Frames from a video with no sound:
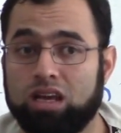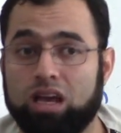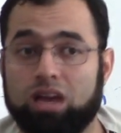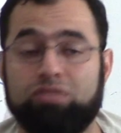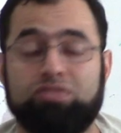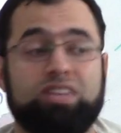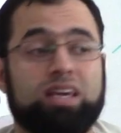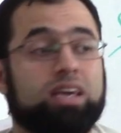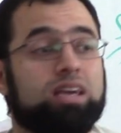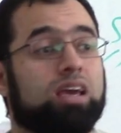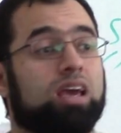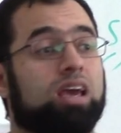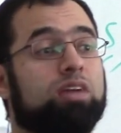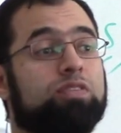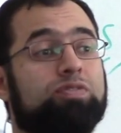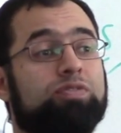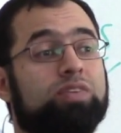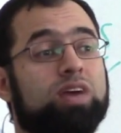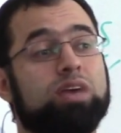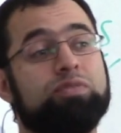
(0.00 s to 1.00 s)
if they
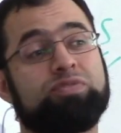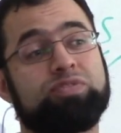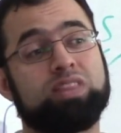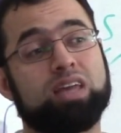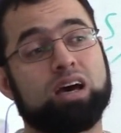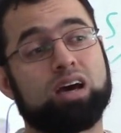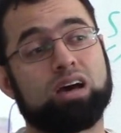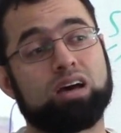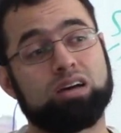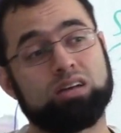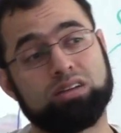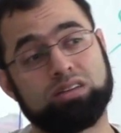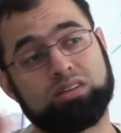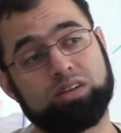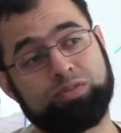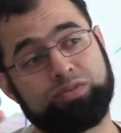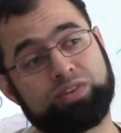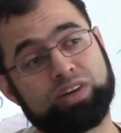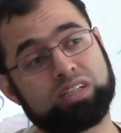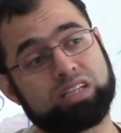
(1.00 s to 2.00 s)
if, if the
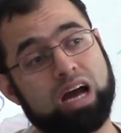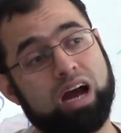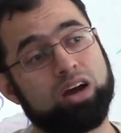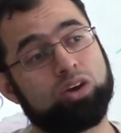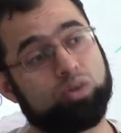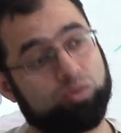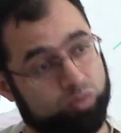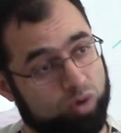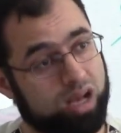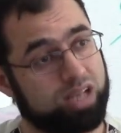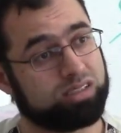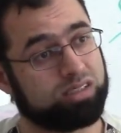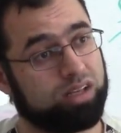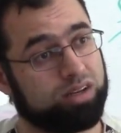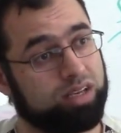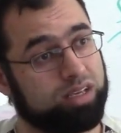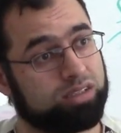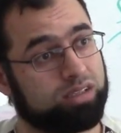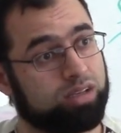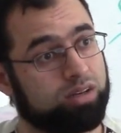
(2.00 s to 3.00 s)
different ahruf was the
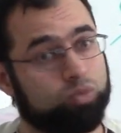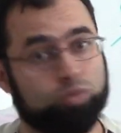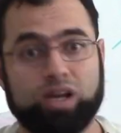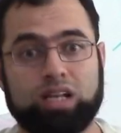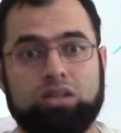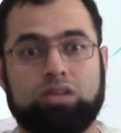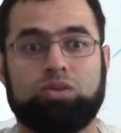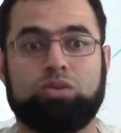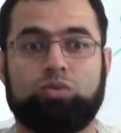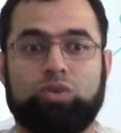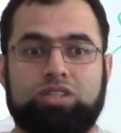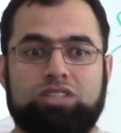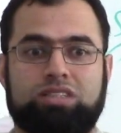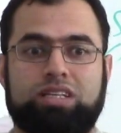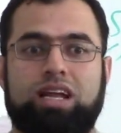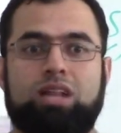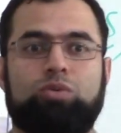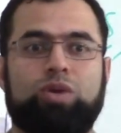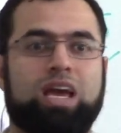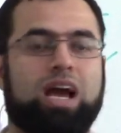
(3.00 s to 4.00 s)
reason, well we
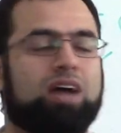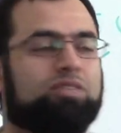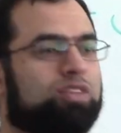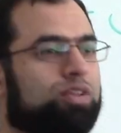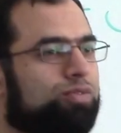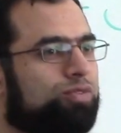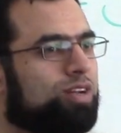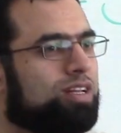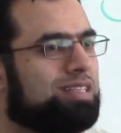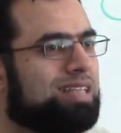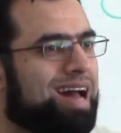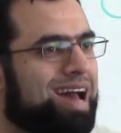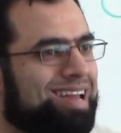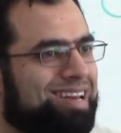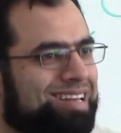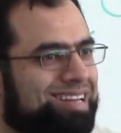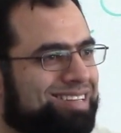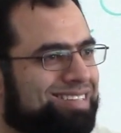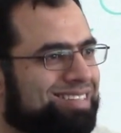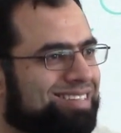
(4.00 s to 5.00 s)
still we have different
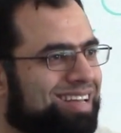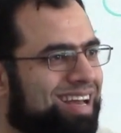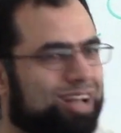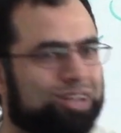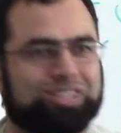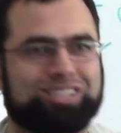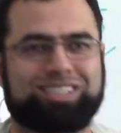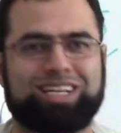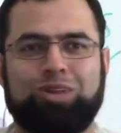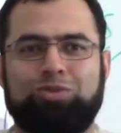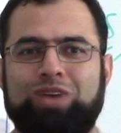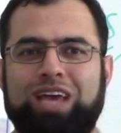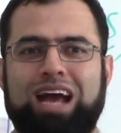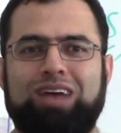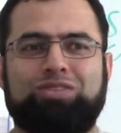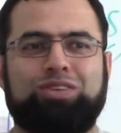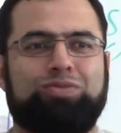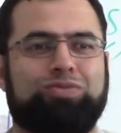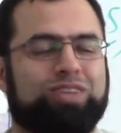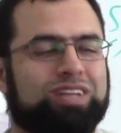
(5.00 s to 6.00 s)
dialects and still we
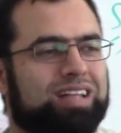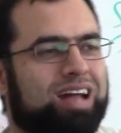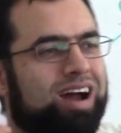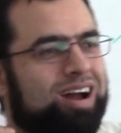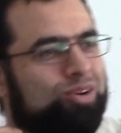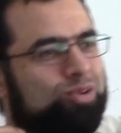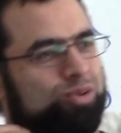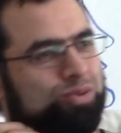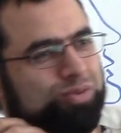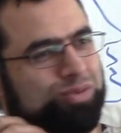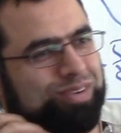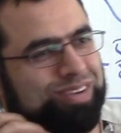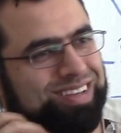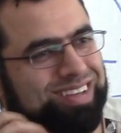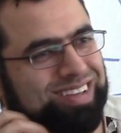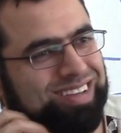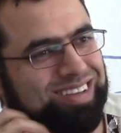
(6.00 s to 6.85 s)
have different ahruf.